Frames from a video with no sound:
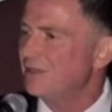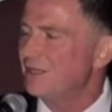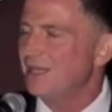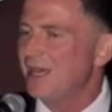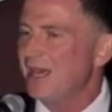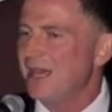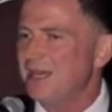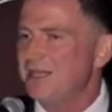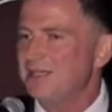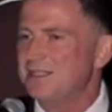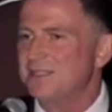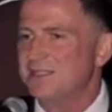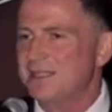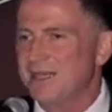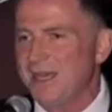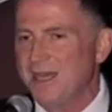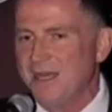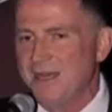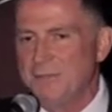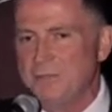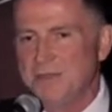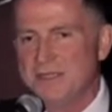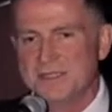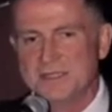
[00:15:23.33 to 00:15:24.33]
against
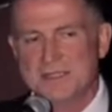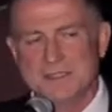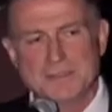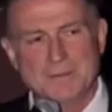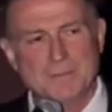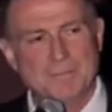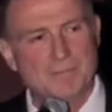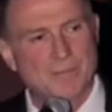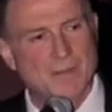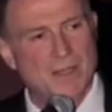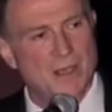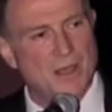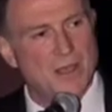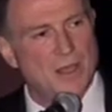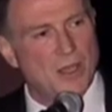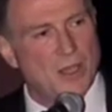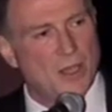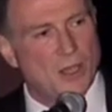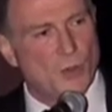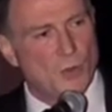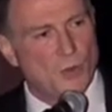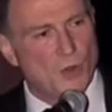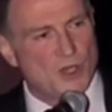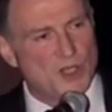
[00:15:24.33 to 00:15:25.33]
enemies.
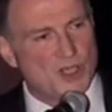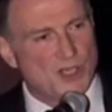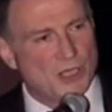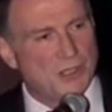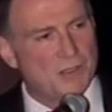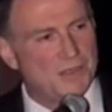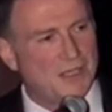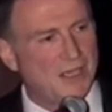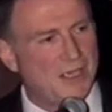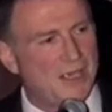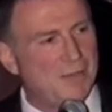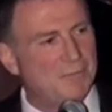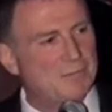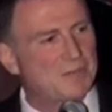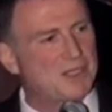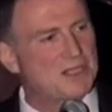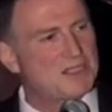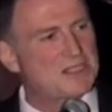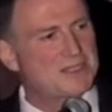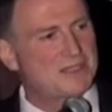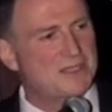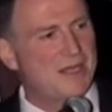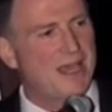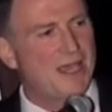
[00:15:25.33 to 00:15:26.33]
We shall keep the
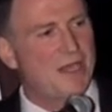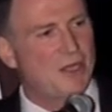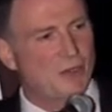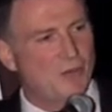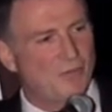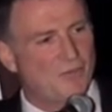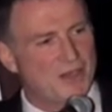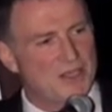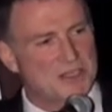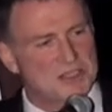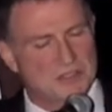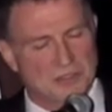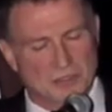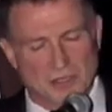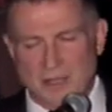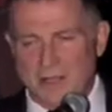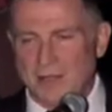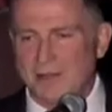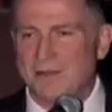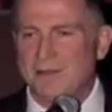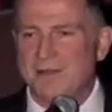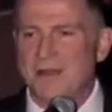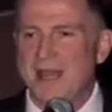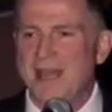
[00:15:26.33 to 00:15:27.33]
state of
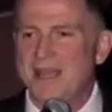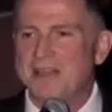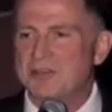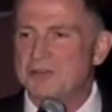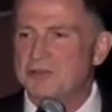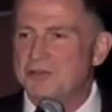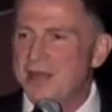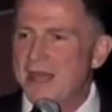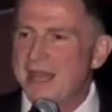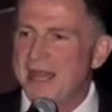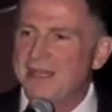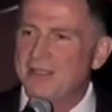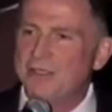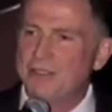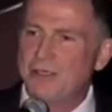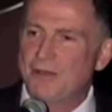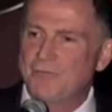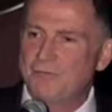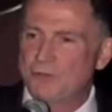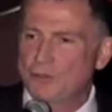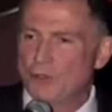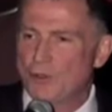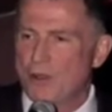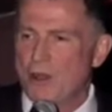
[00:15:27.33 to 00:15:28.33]
Israel
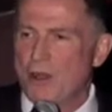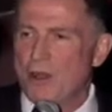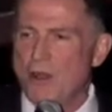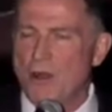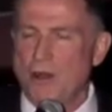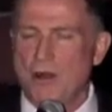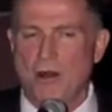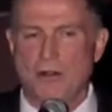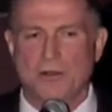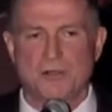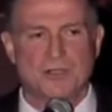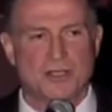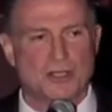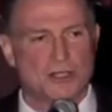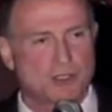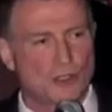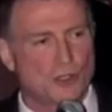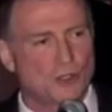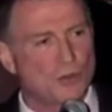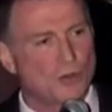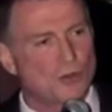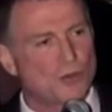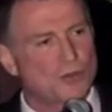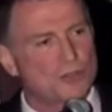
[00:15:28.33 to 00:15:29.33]
attractive to all the
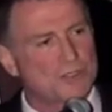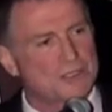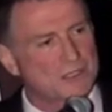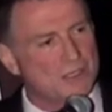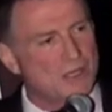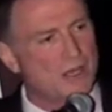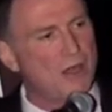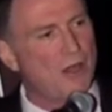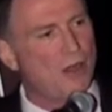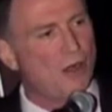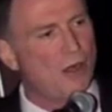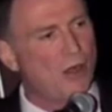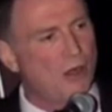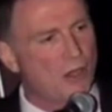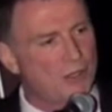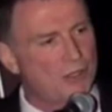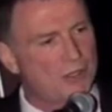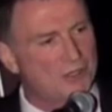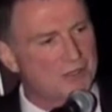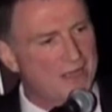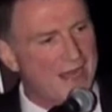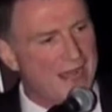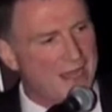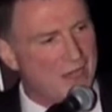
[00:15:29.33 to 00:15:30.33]
Jews all
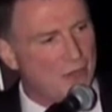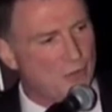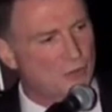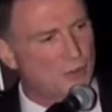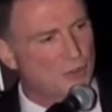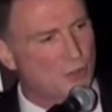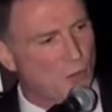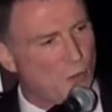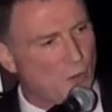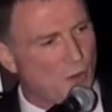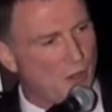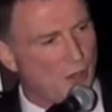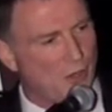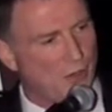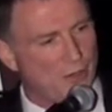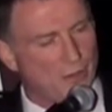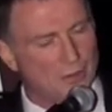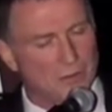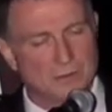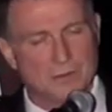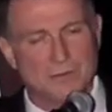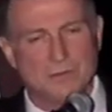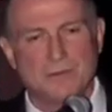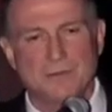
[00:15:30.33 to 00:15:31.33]
around the
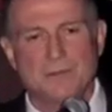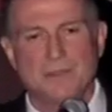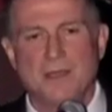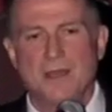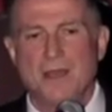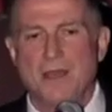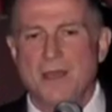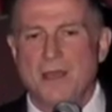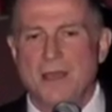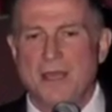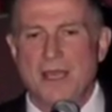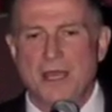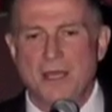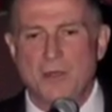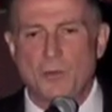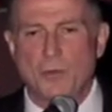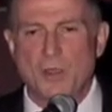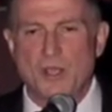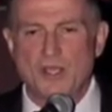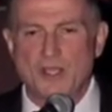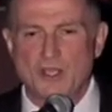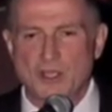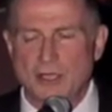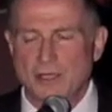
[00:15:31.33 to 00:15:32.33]
world. And
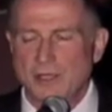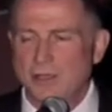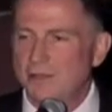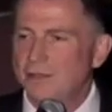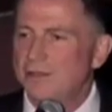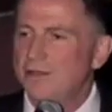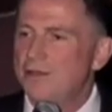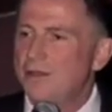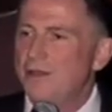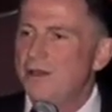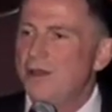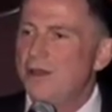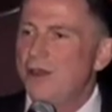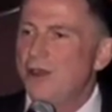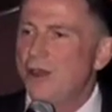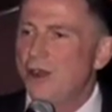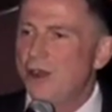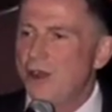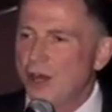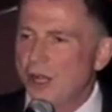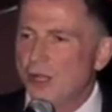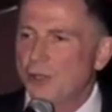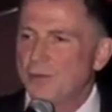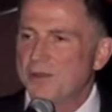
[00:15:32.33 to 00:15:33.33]
we shall
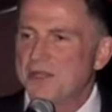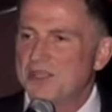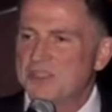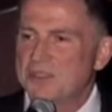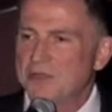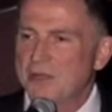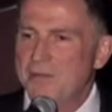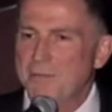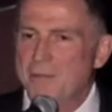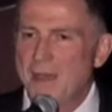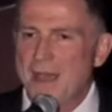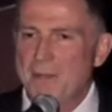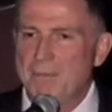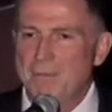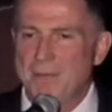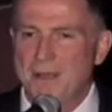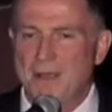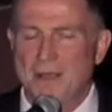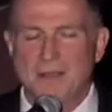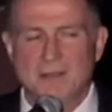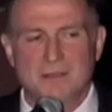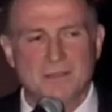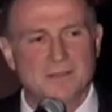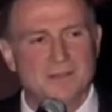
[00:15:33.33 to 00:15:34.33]
always
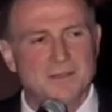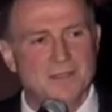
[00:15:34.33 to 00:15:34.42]
remember